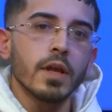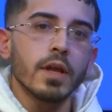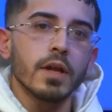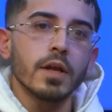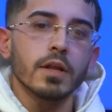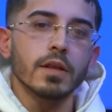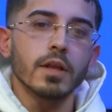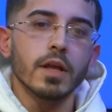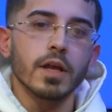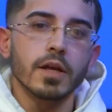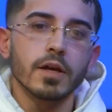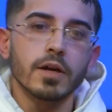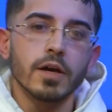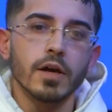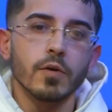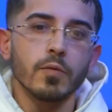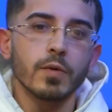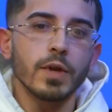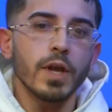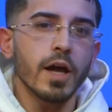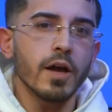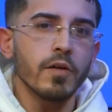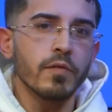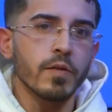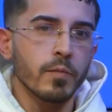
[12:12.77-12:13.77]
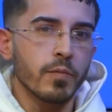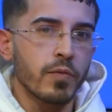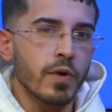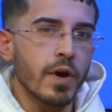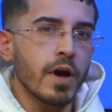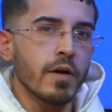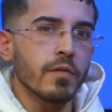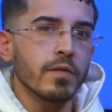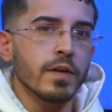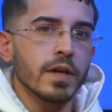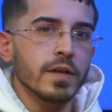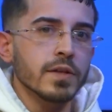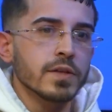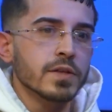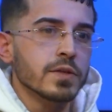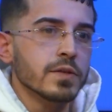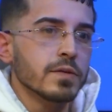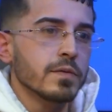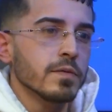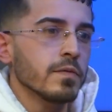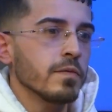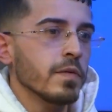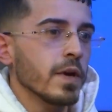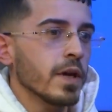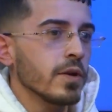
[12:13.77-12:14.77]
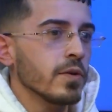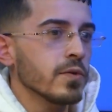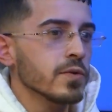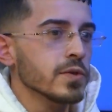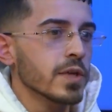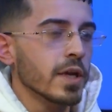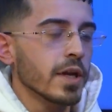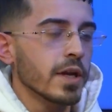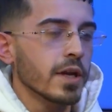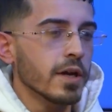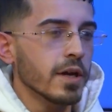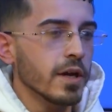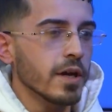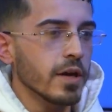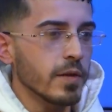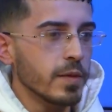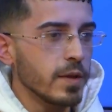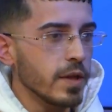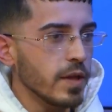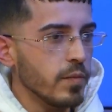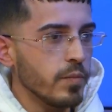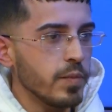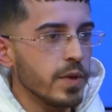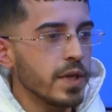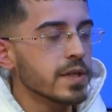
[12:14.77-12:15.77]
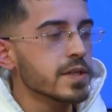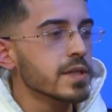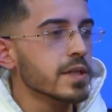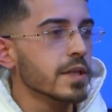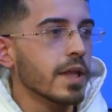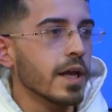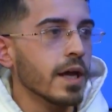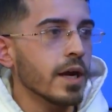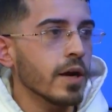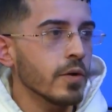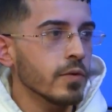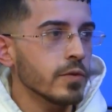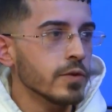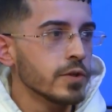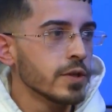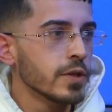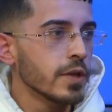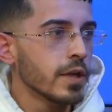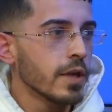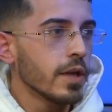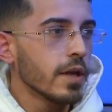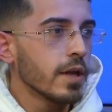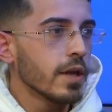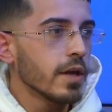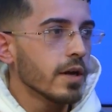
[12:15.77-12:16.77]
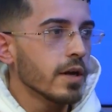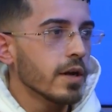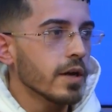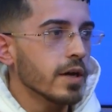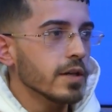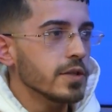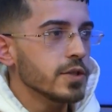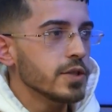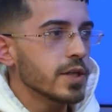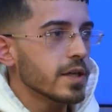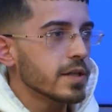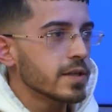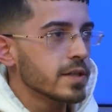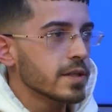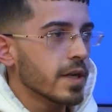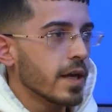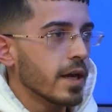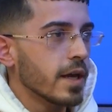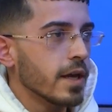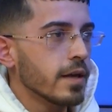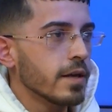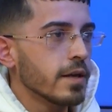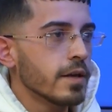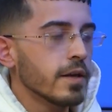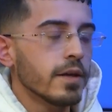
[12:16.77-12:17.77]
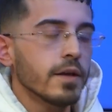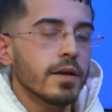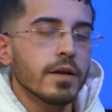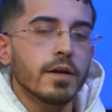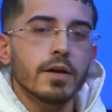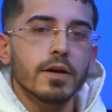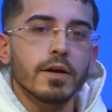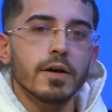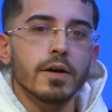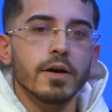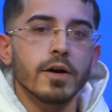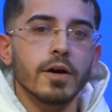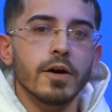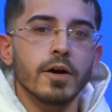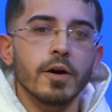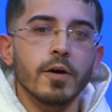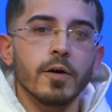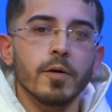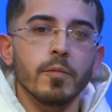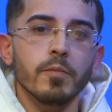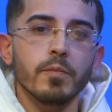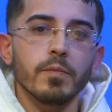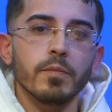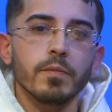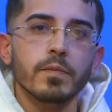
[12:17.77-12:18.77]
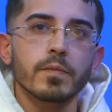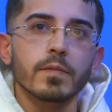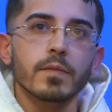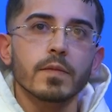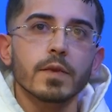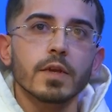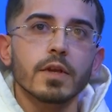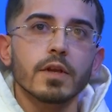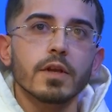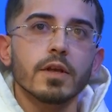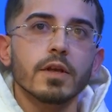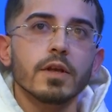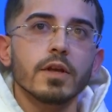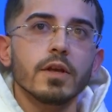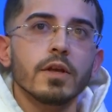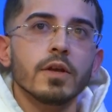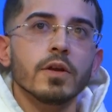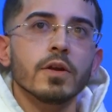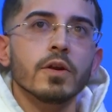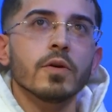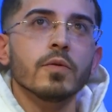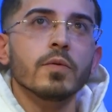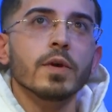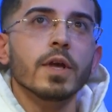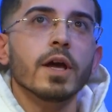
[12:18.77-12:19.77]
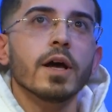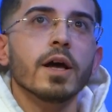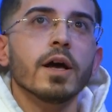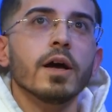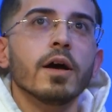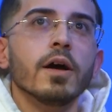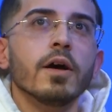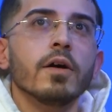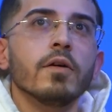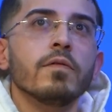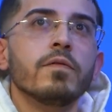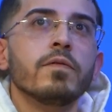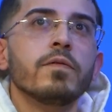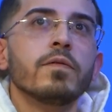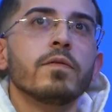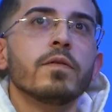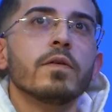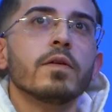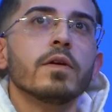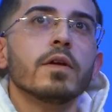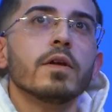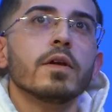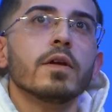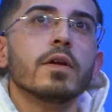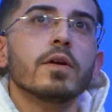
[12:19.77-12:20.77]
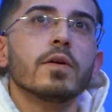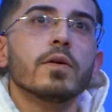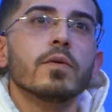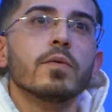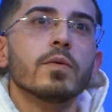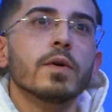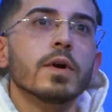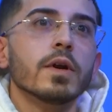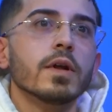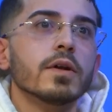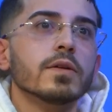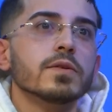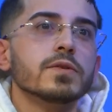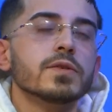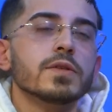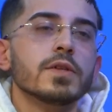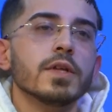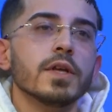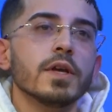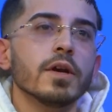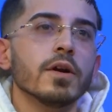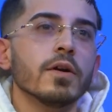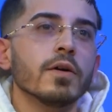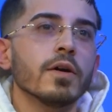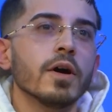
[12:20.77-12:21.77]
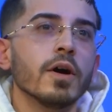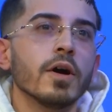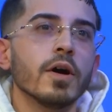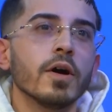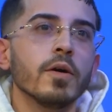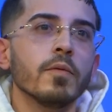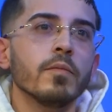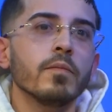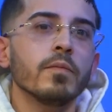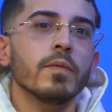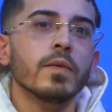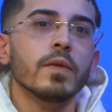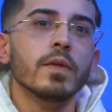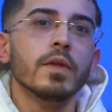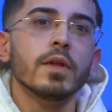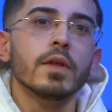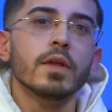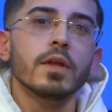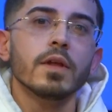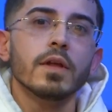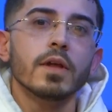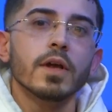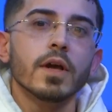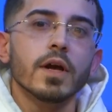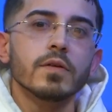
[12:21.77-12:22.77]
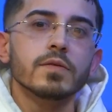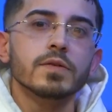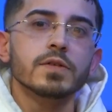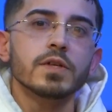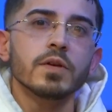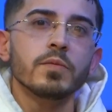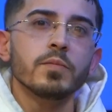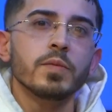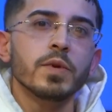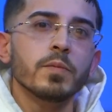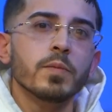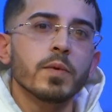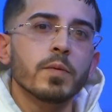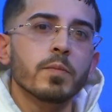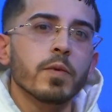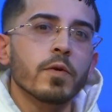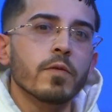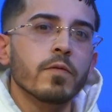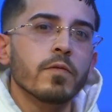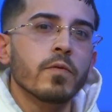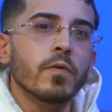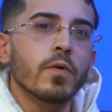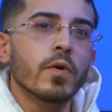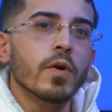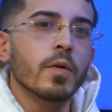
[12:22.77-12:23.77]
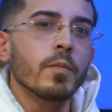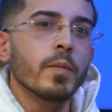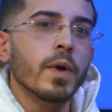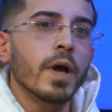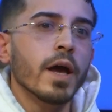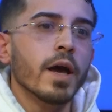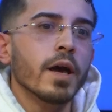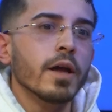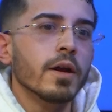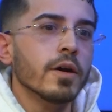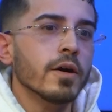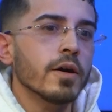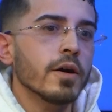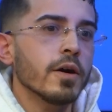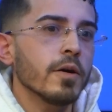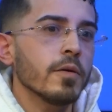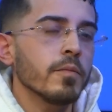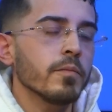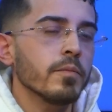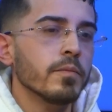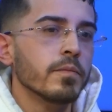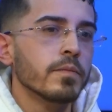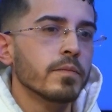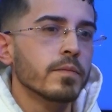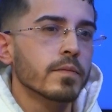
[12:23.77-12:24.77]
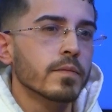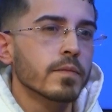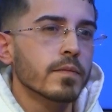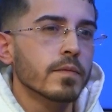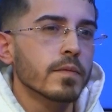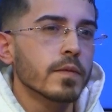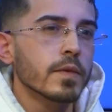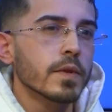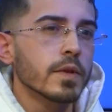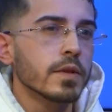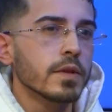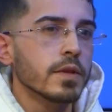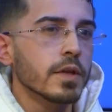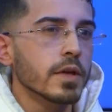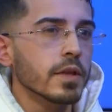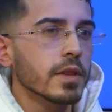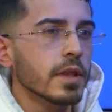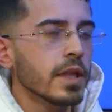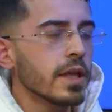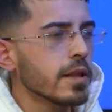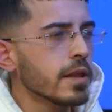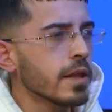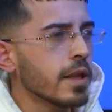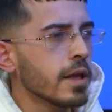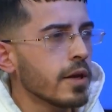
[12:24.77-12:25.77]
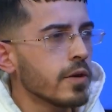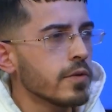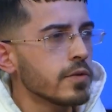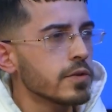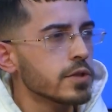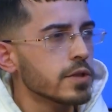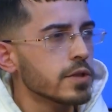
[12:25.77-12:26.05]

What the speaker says: Like we have in Providence venues like the Ibiza Lounge, Jet Set. You know, we have, what else there? I've seen people perform at the Lit Lounge.